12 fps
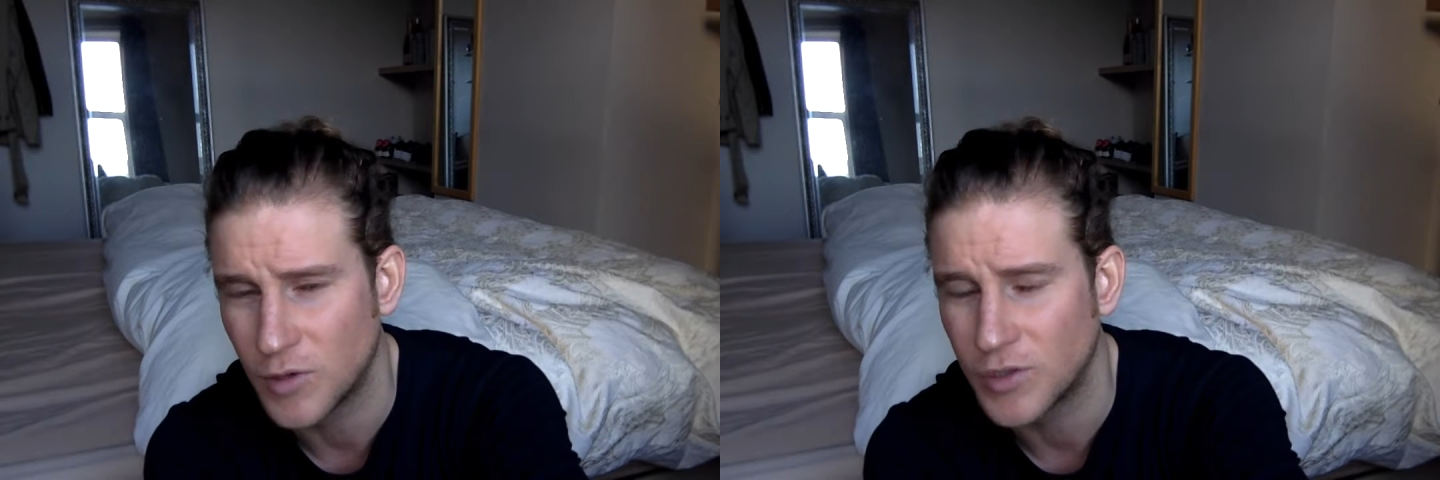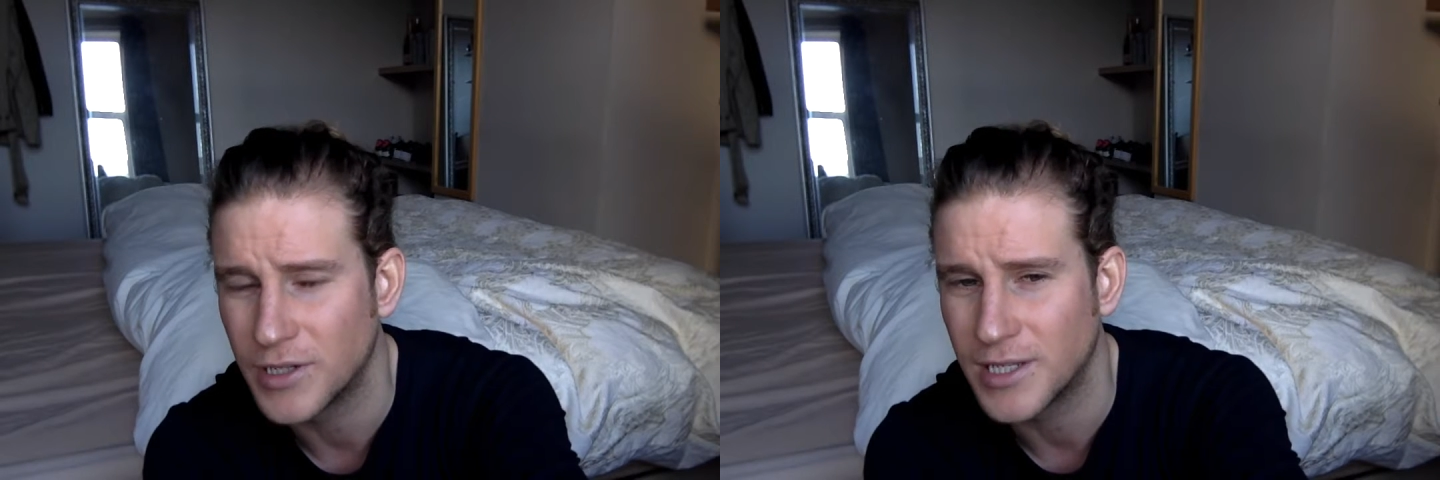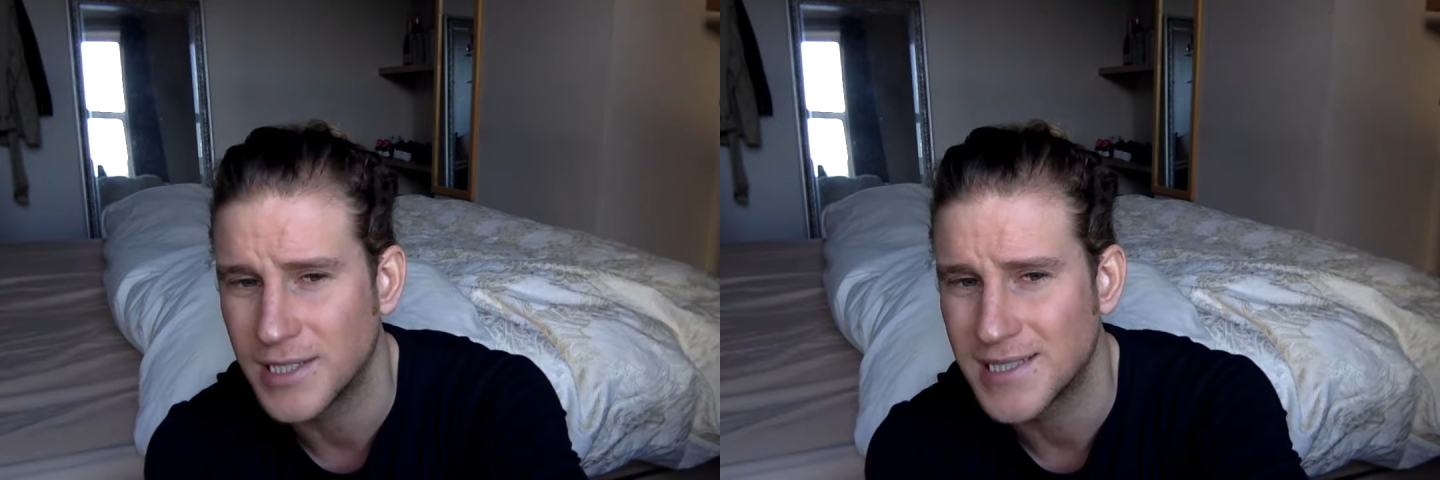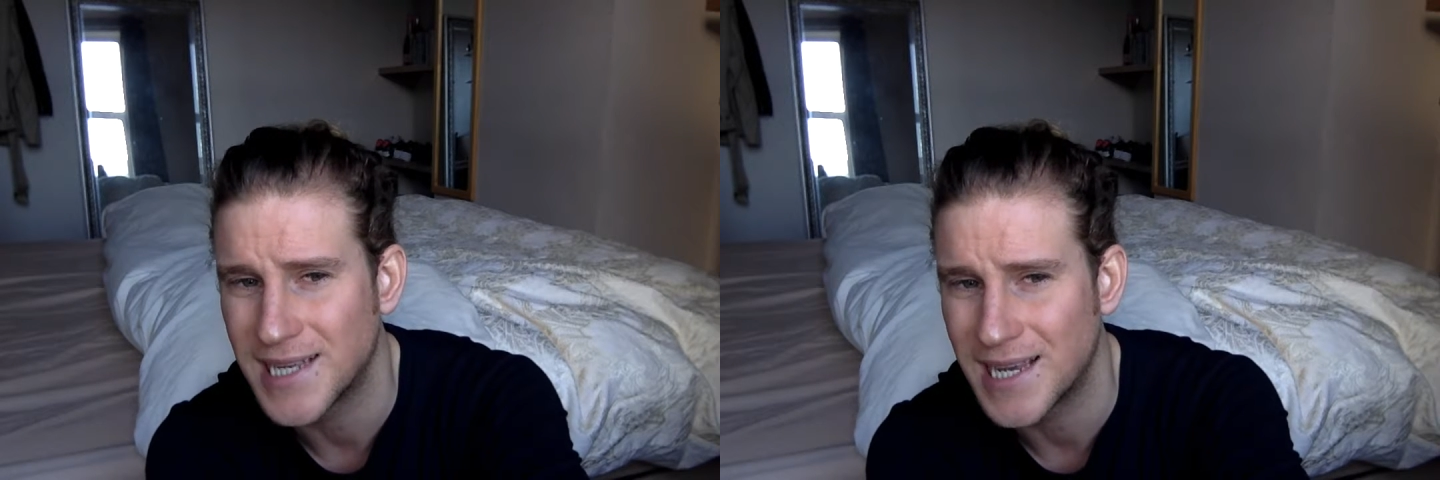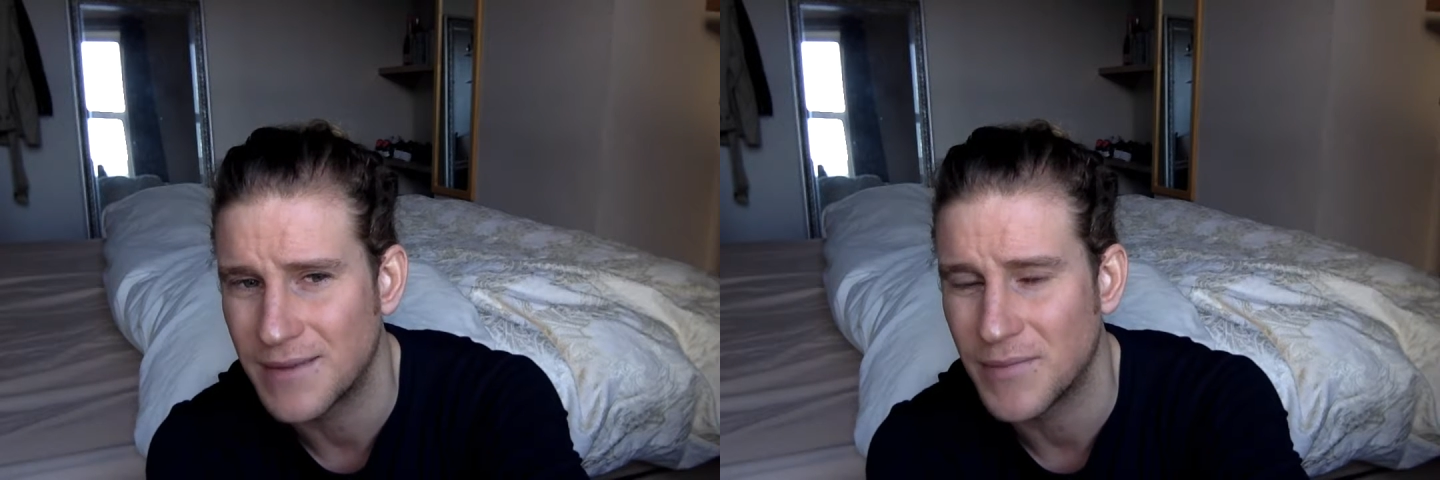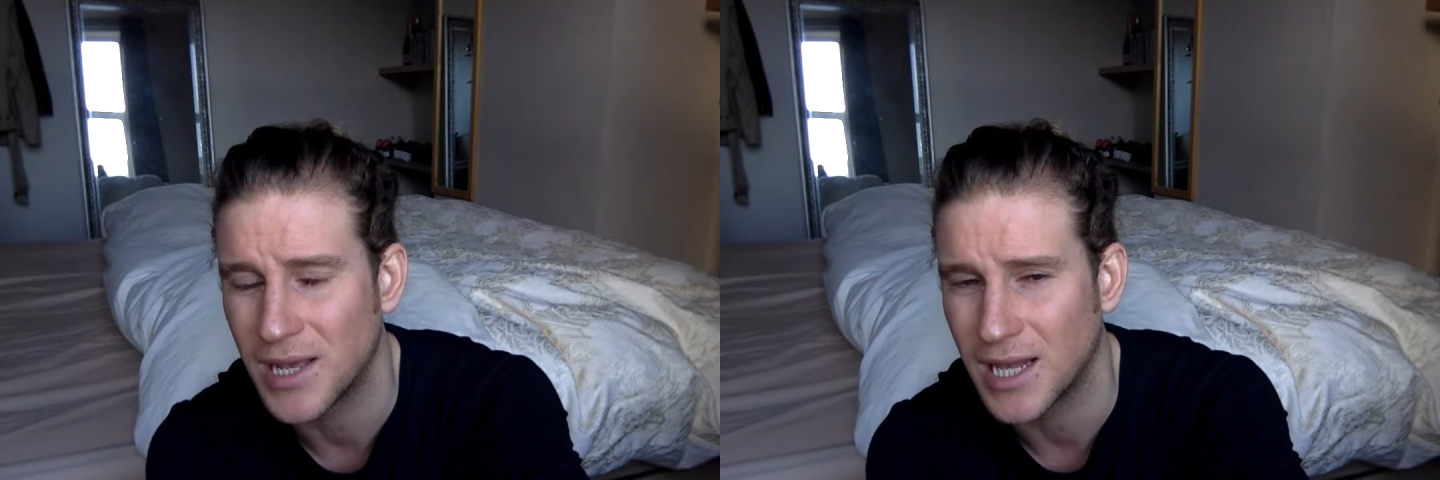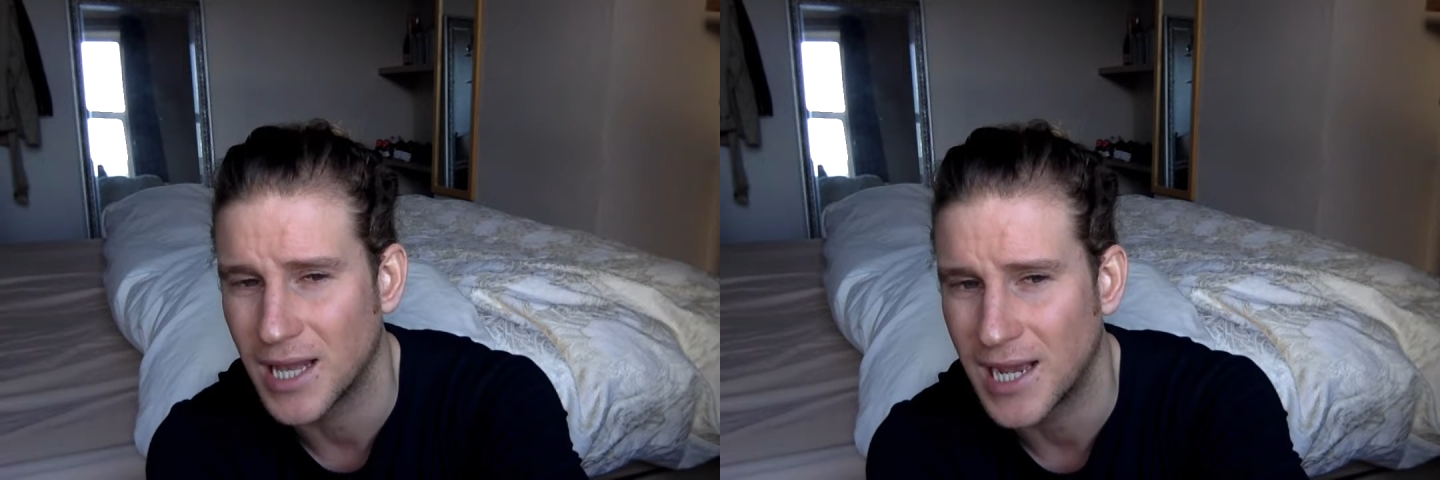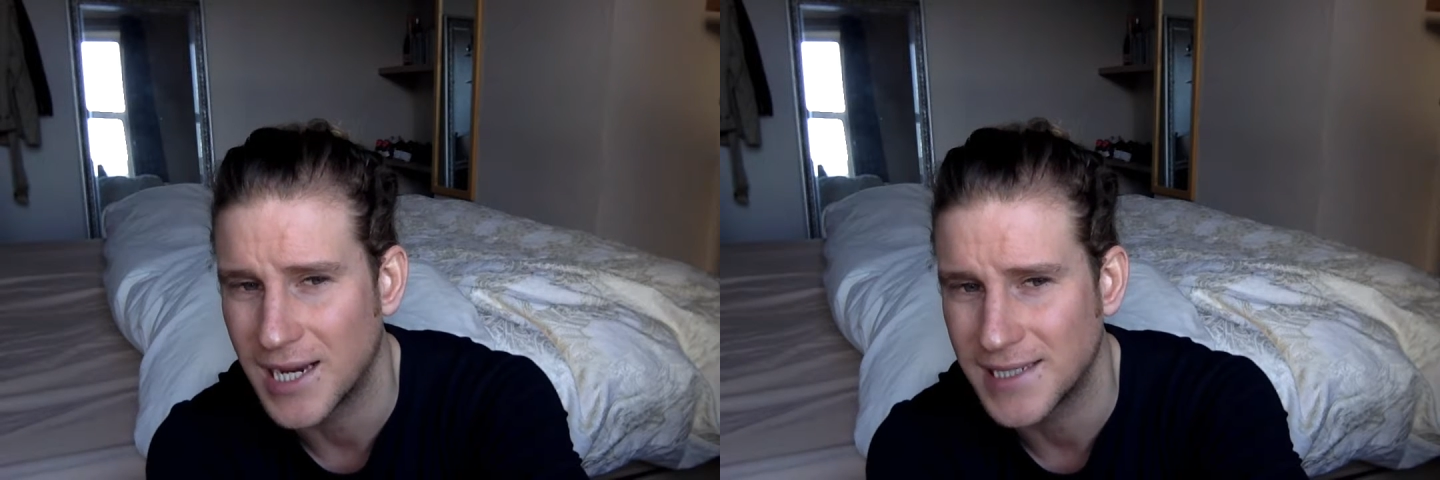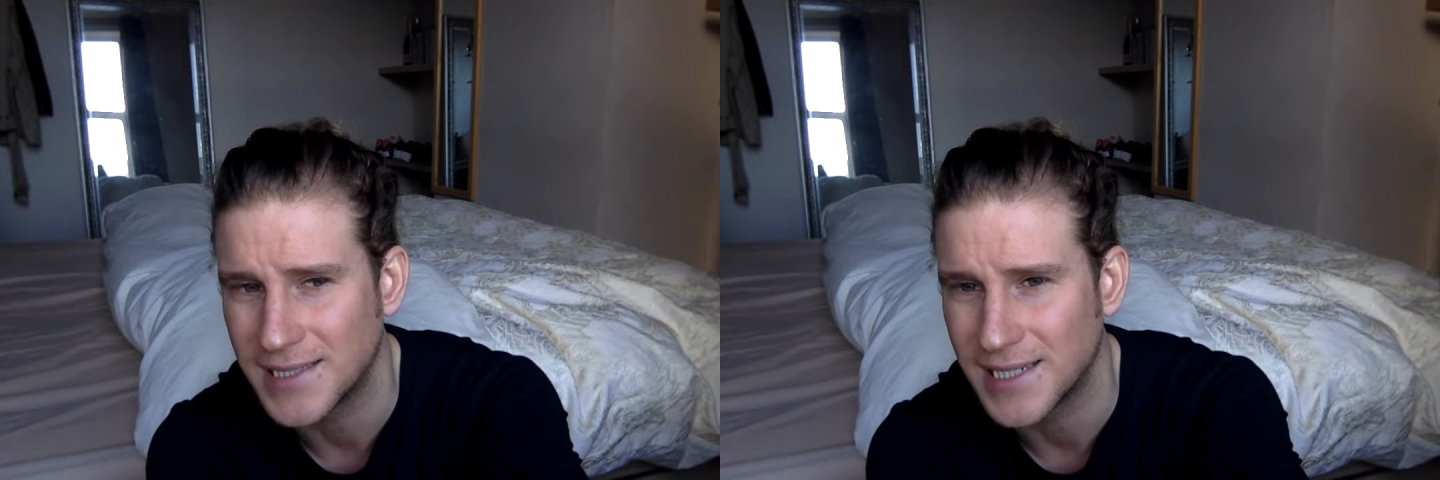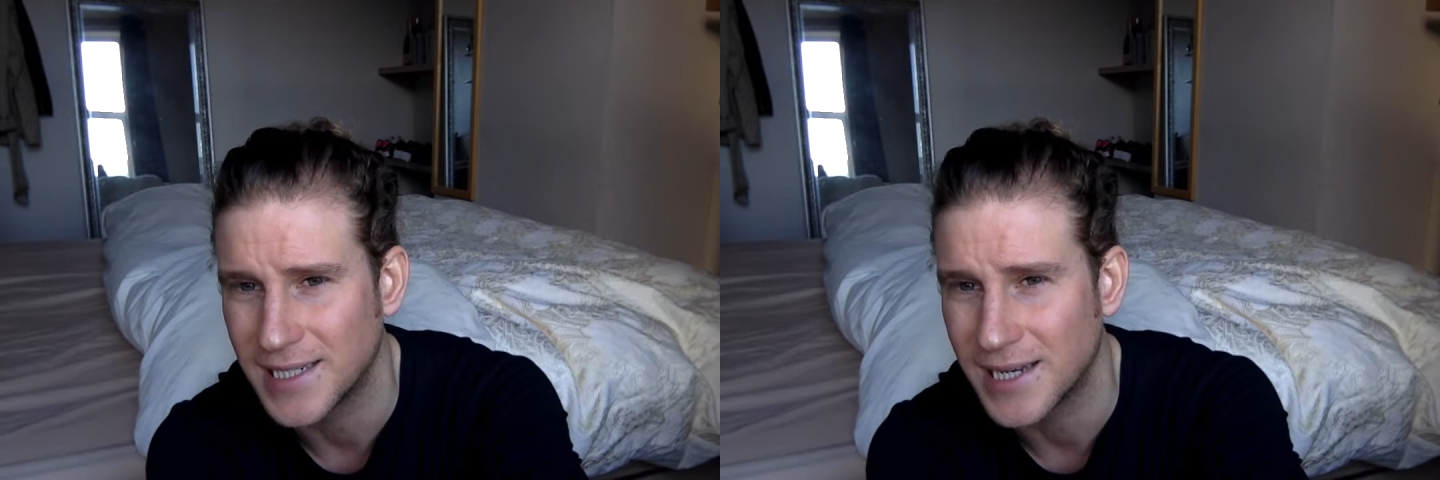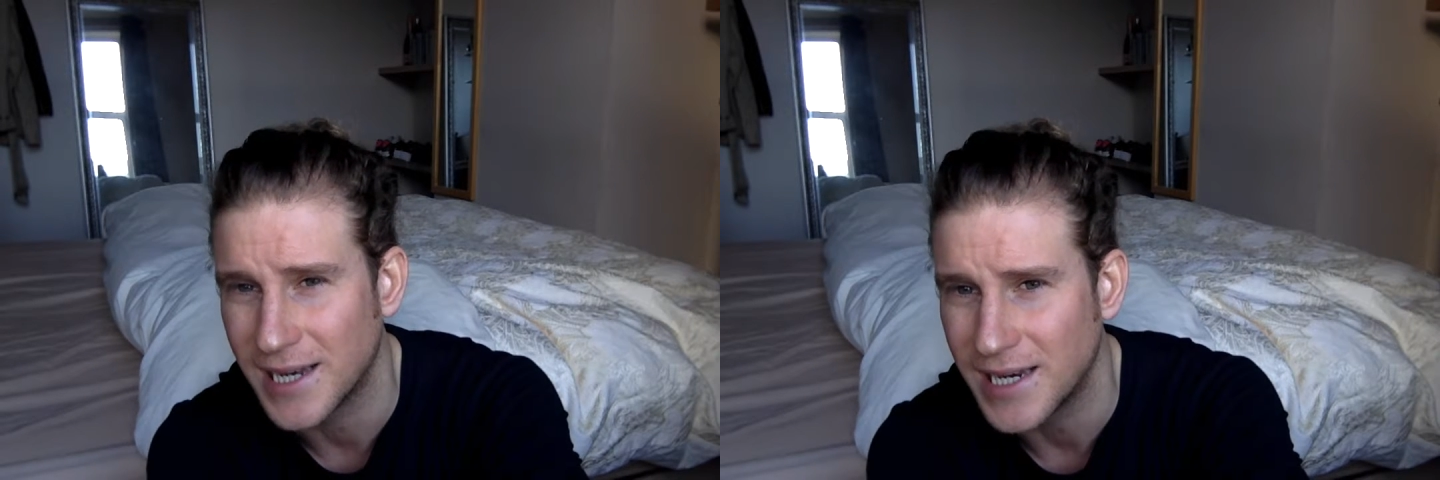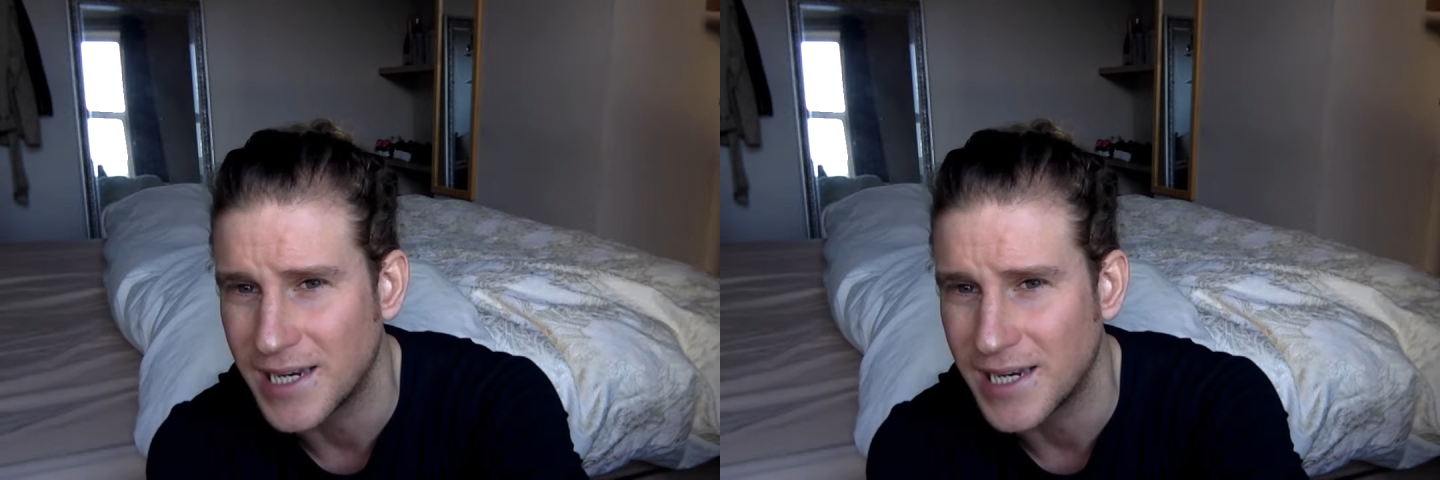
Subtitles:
under the same lighting